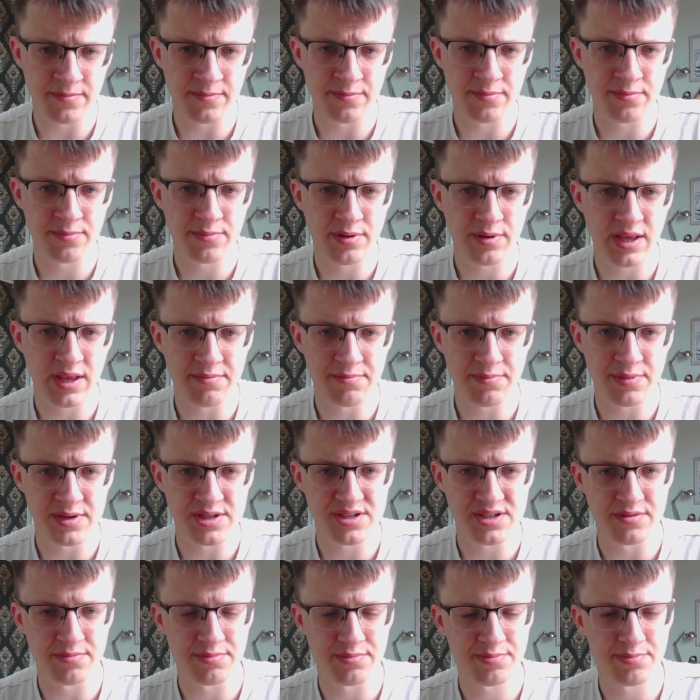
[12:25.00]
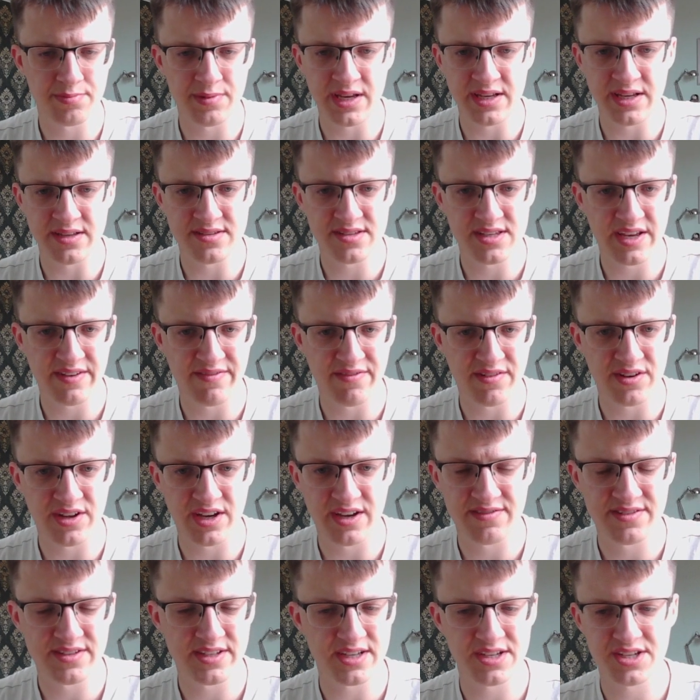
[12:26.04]
play bishop e7, knight
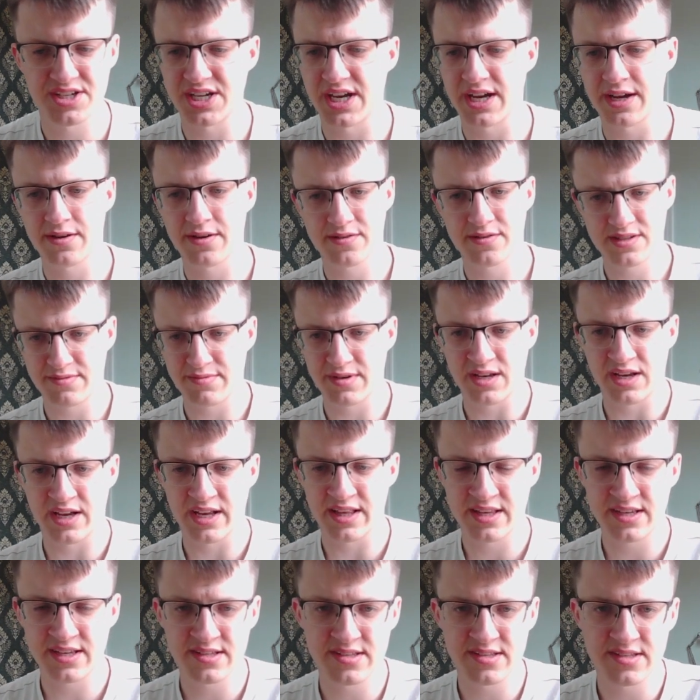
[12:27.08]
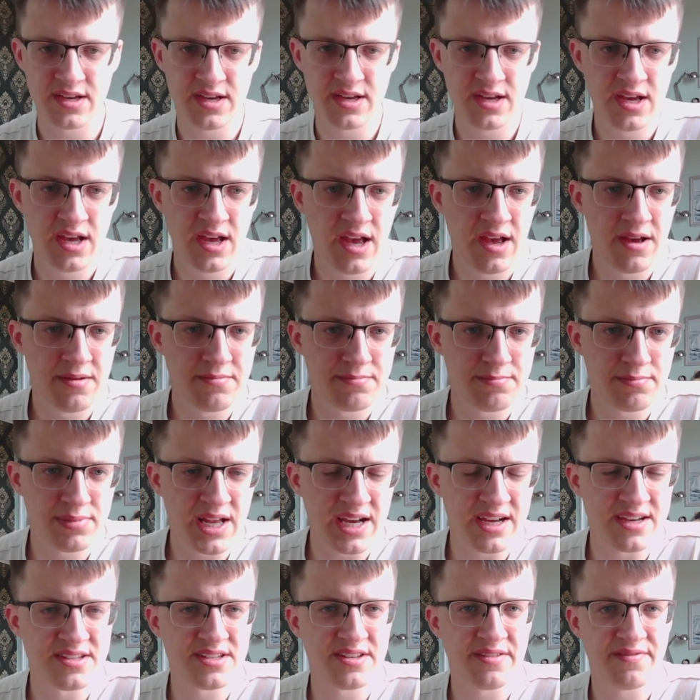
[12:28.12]
f6 check, or something like this.
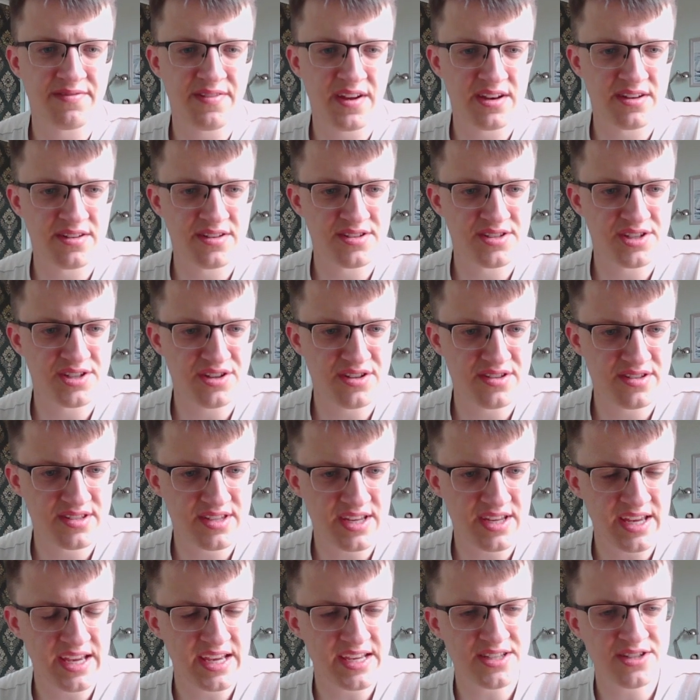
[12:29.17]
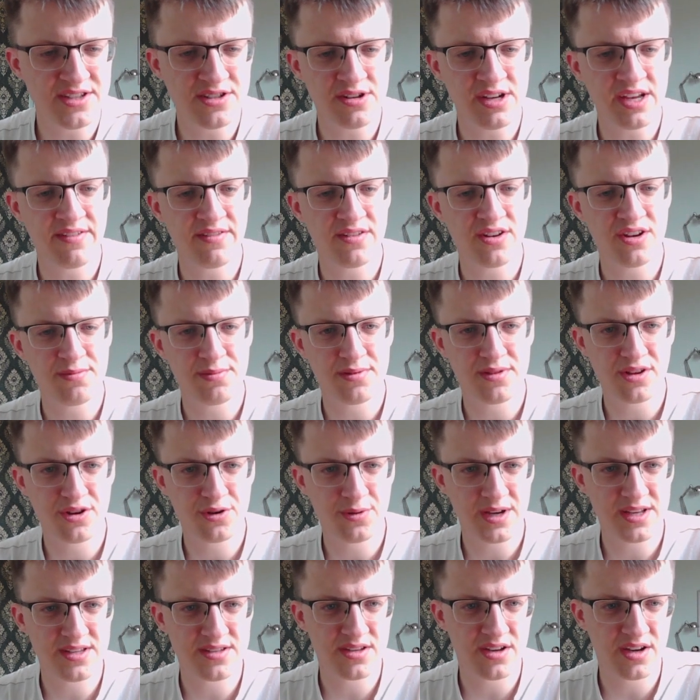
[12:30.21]
Black's defenders, you can see he's not even opened the
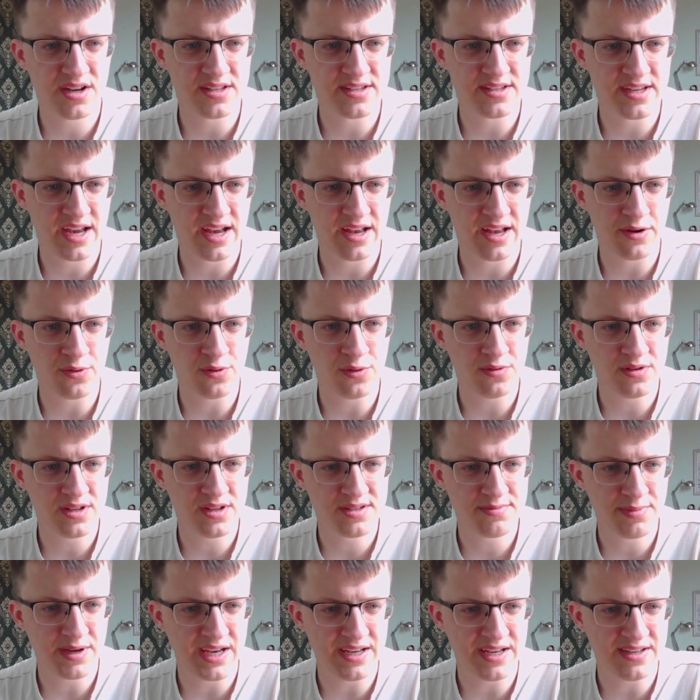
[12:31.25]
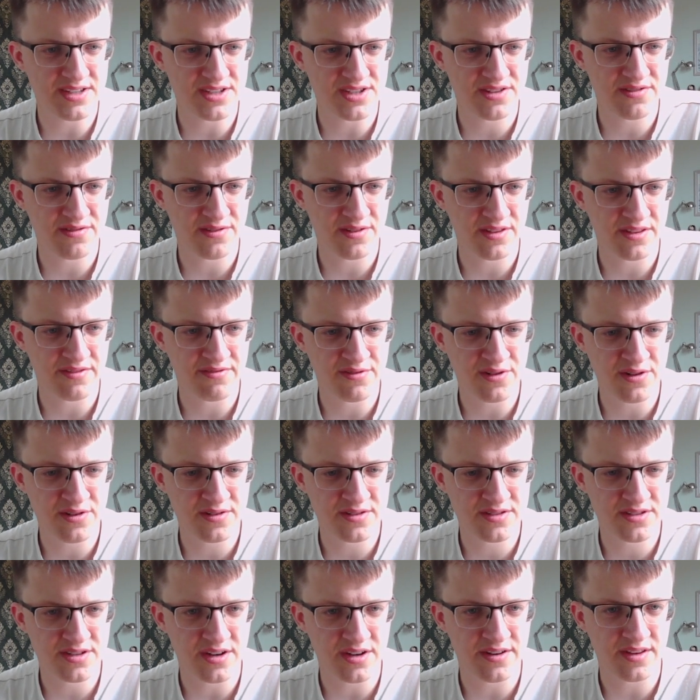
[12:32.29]
queen side yet. All his pieces are on the wrong
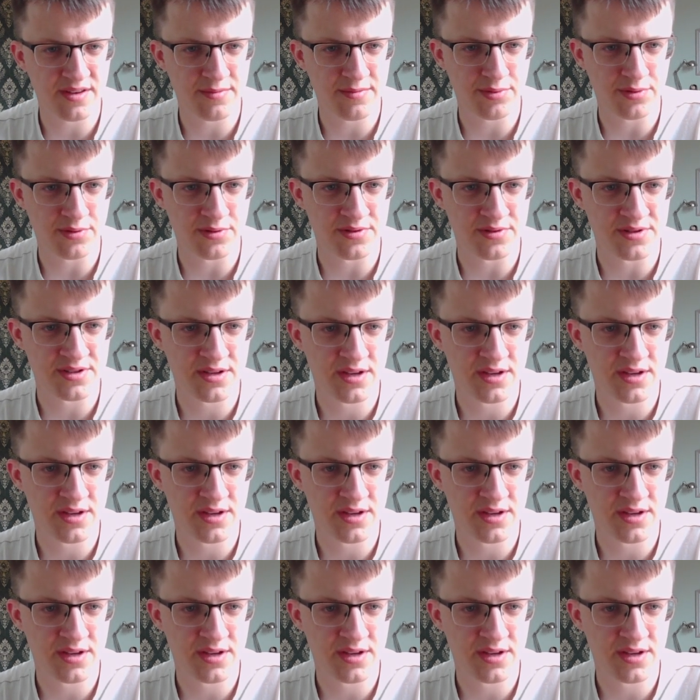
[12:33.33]
side of the board.